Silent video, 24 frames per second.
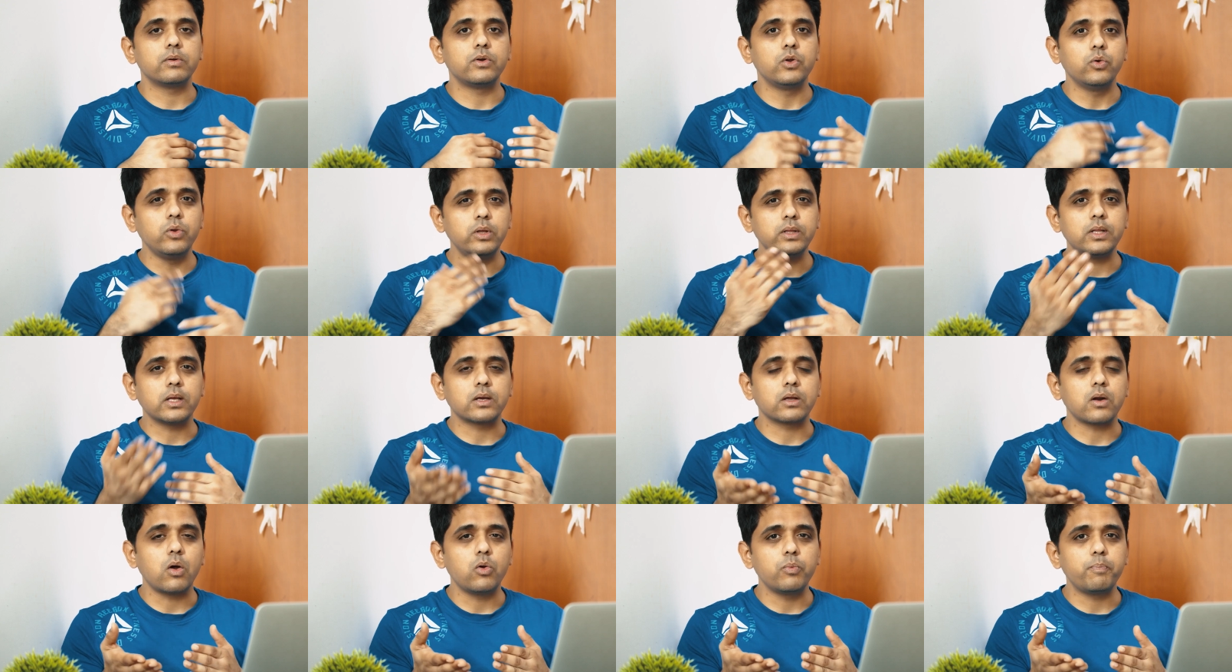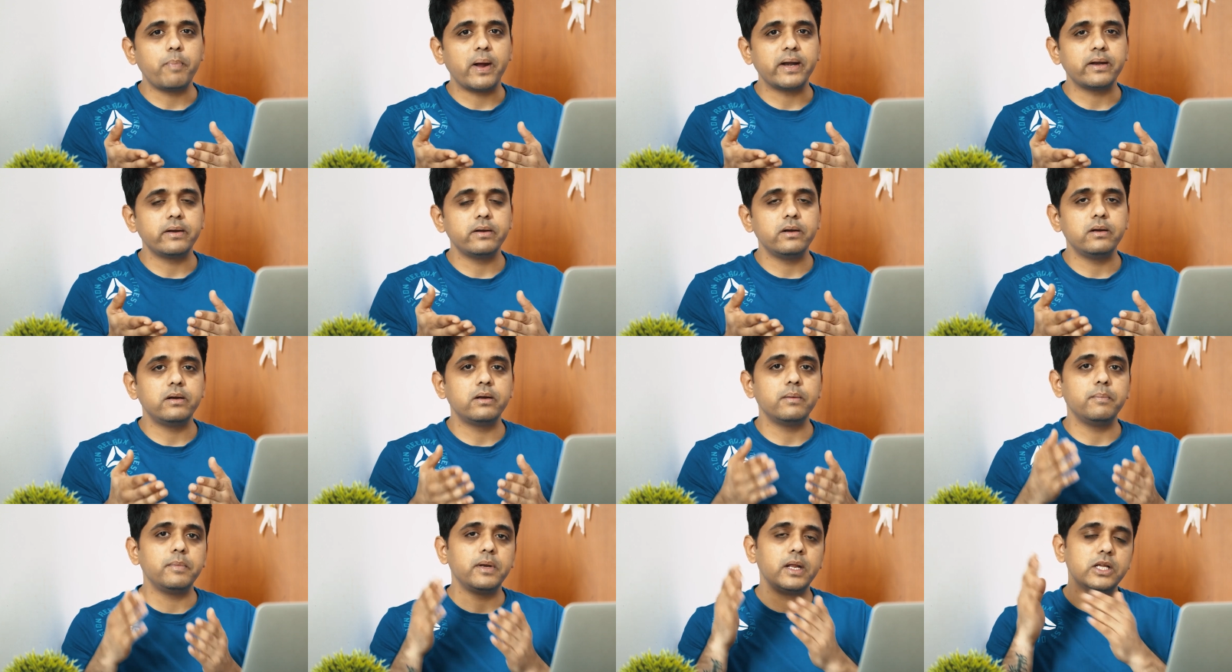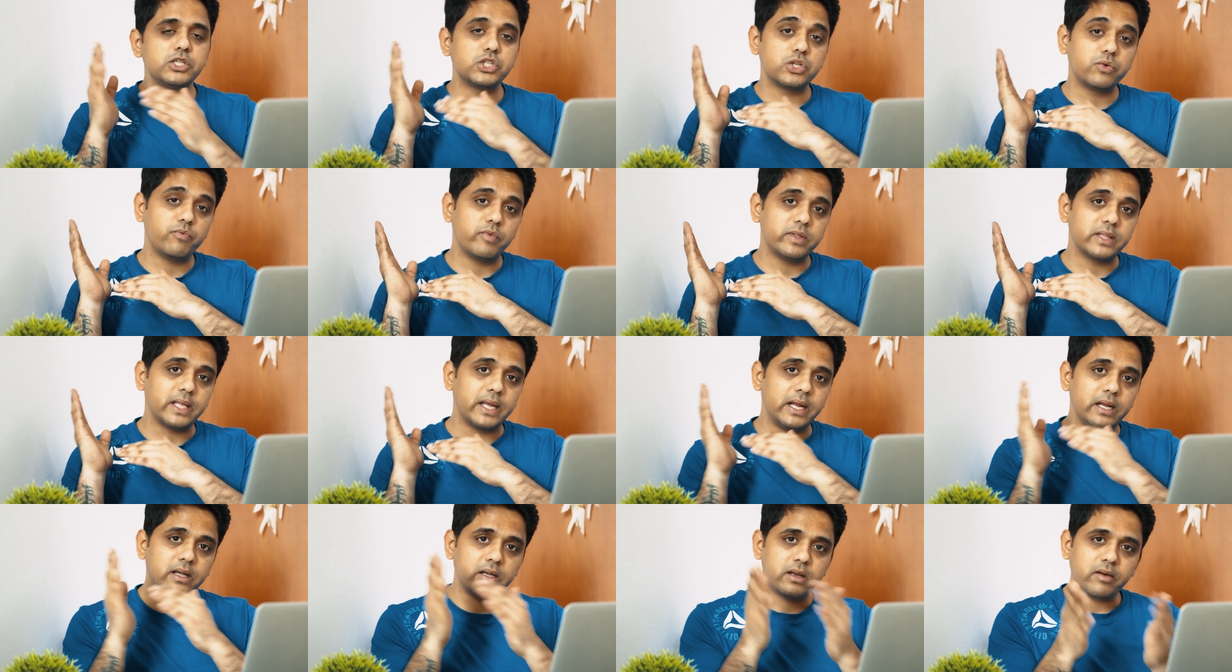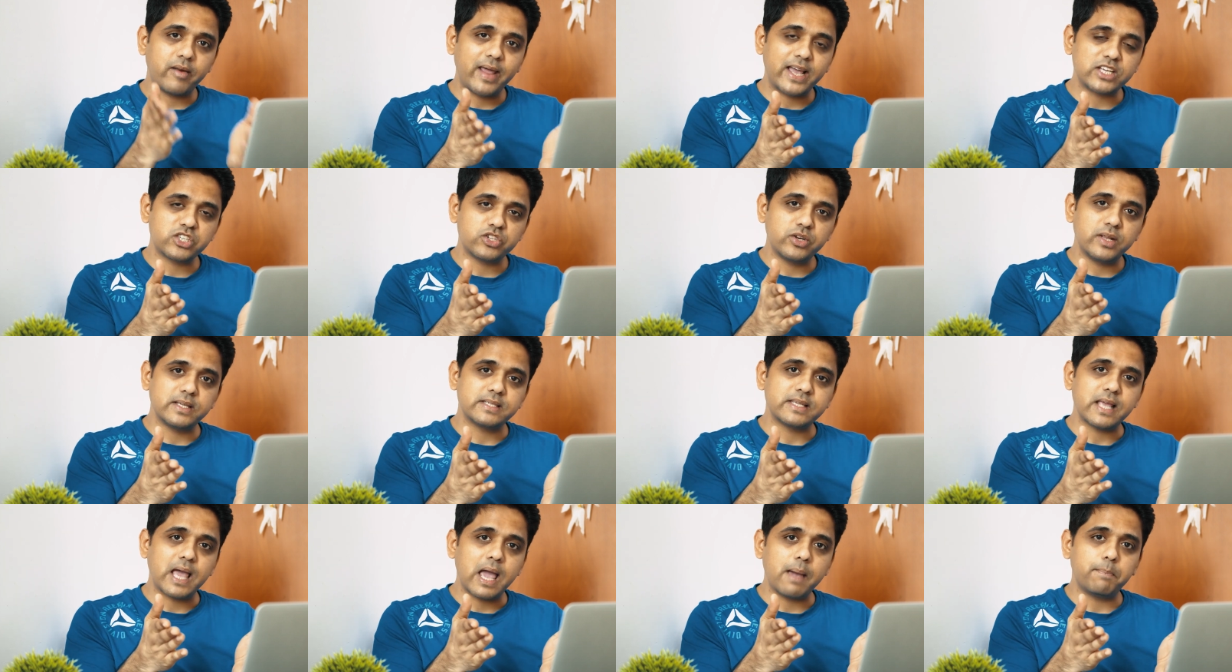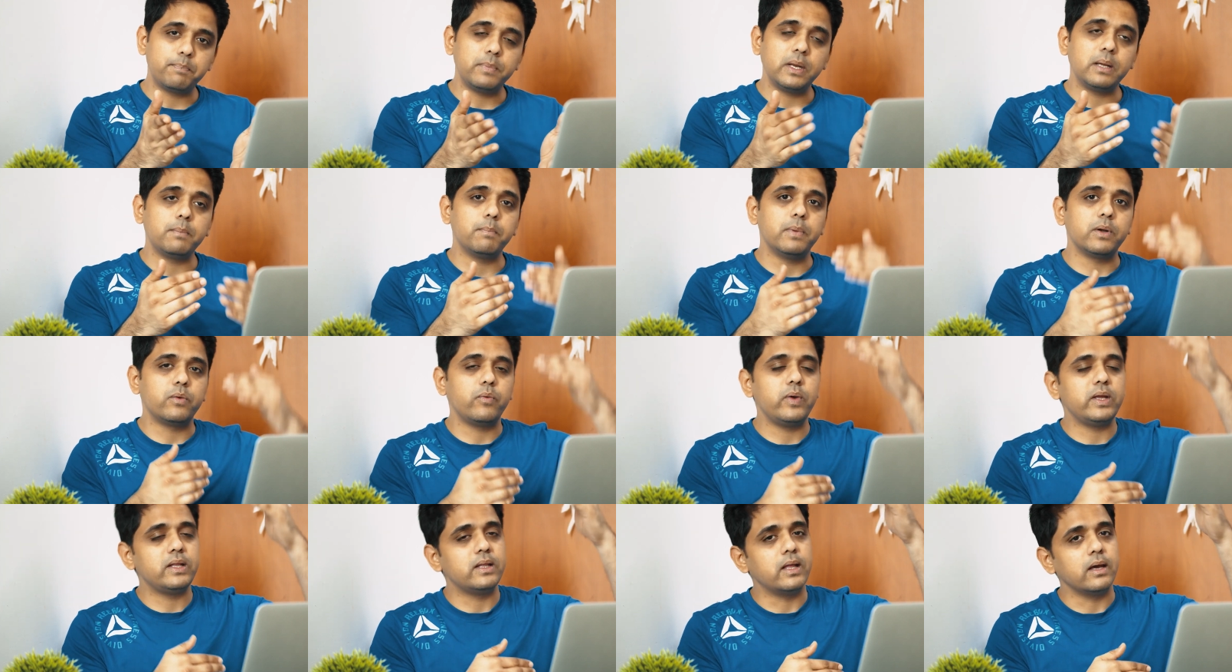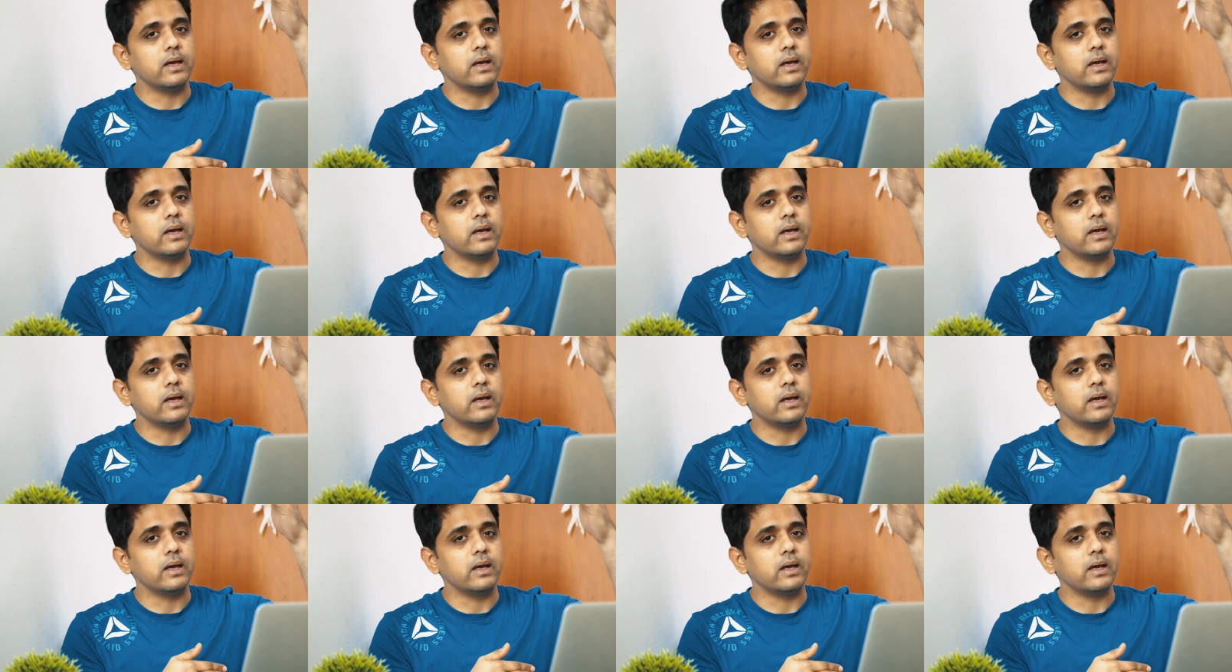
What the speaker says: During the crown pattern determination, when the interaction is happening between